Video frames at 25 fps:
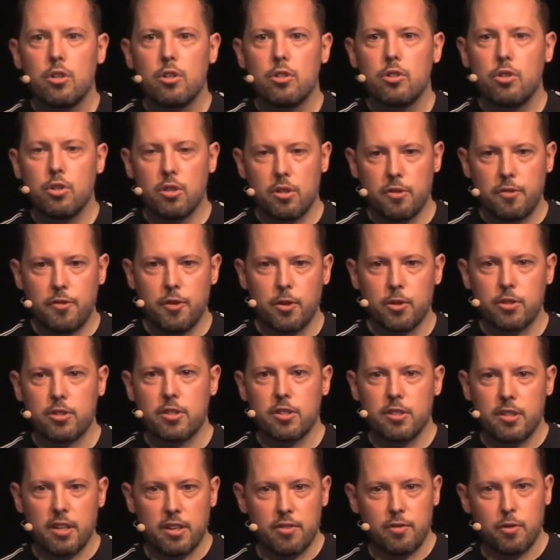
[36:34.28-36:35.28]
To the first
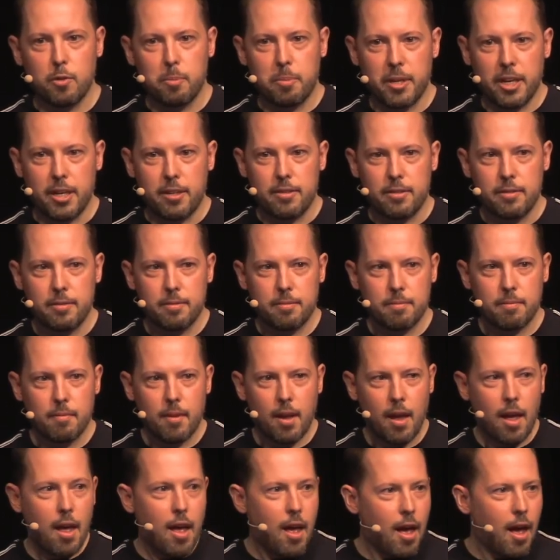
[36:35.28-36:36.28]
contentful paint.
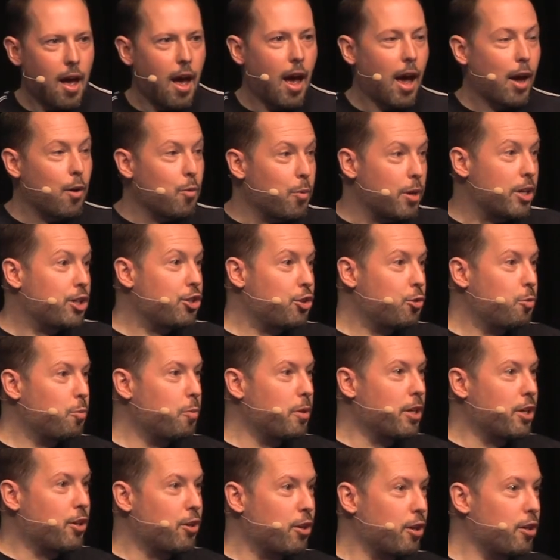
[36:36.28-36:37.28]
I wish
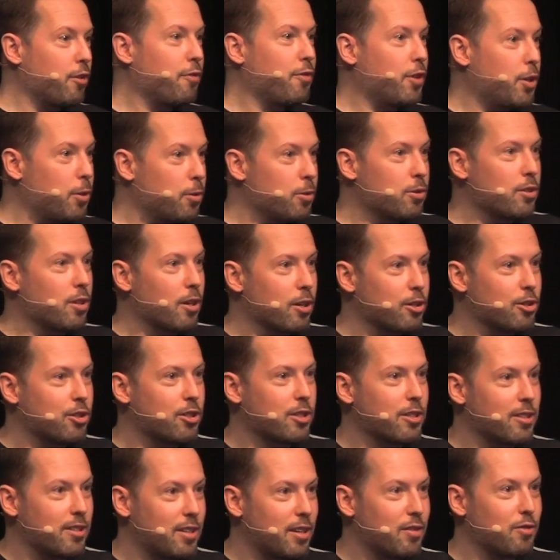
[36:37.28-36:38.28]
we could have used
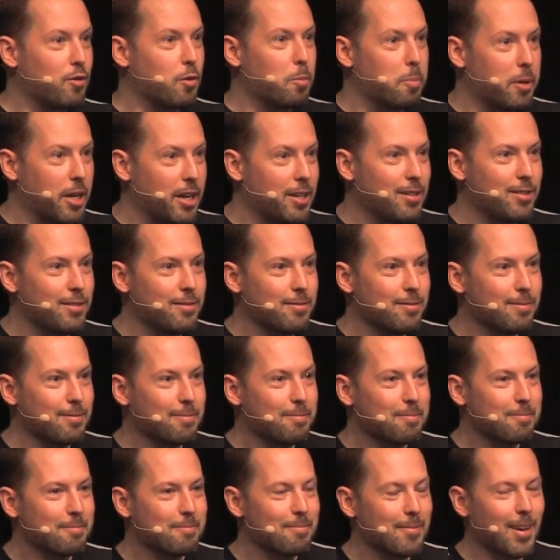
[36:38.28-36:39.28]
largest contentful paint.
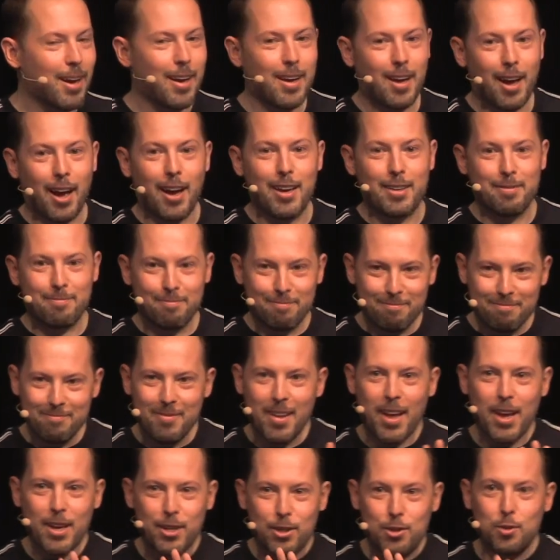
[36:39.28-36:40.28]
I, I
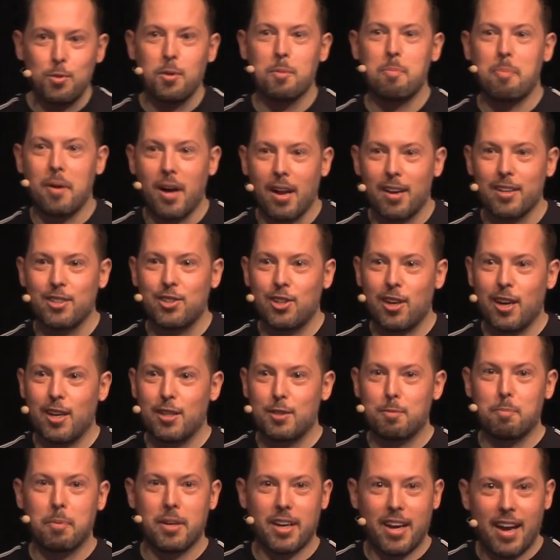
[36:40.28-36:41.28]
do
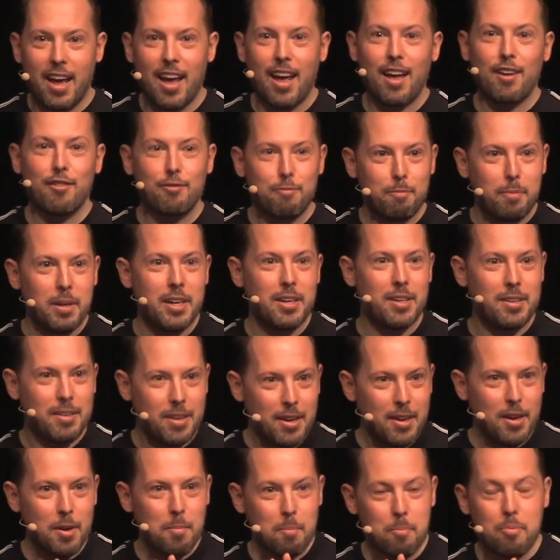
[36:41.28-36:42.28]
apologize, but I have been
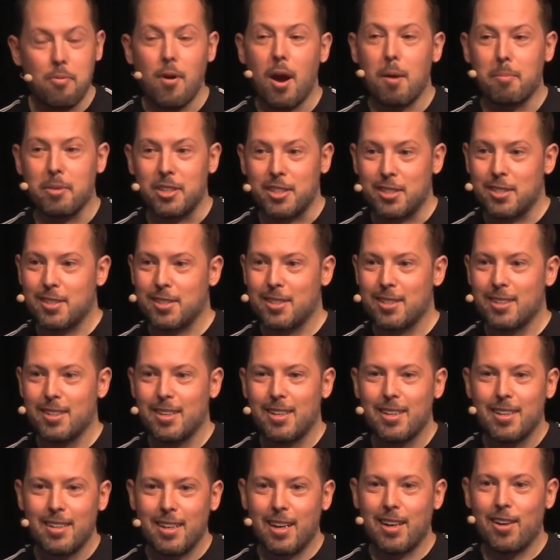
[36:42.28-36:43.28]
promised
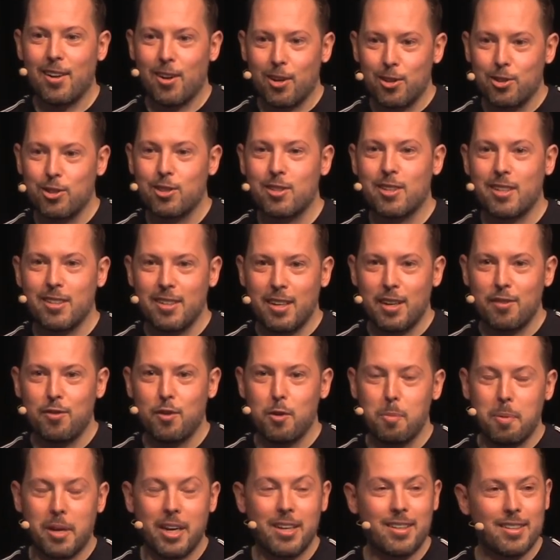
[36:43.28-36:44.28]
that largest
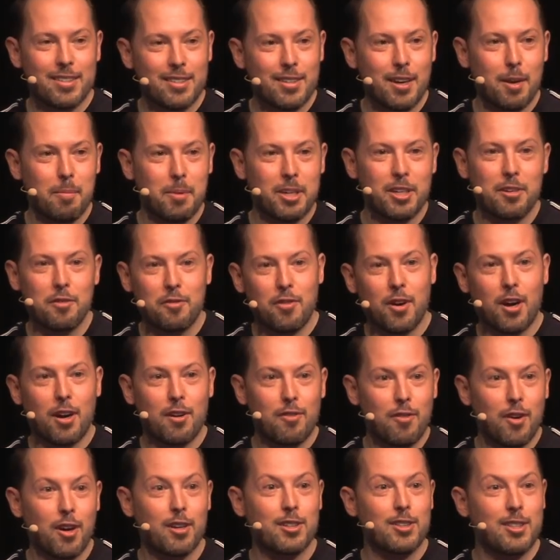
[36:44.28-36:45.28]
contentful paint is coming to
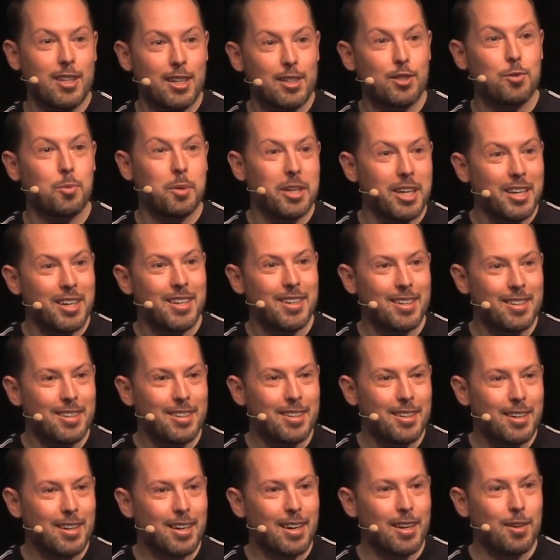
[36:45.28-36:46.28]
Firefox this week
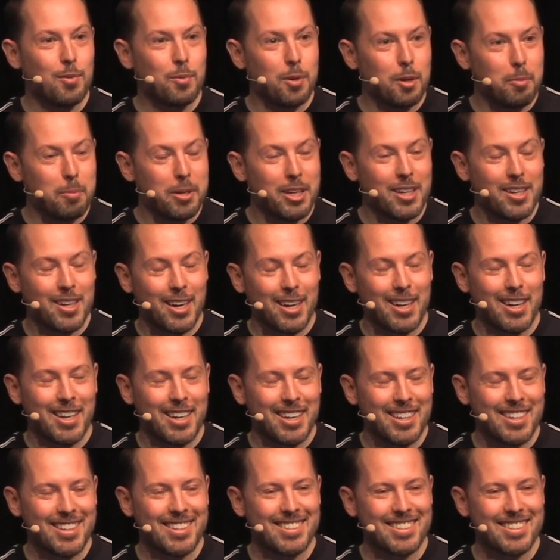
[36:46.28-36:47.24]
and will be in Nightly.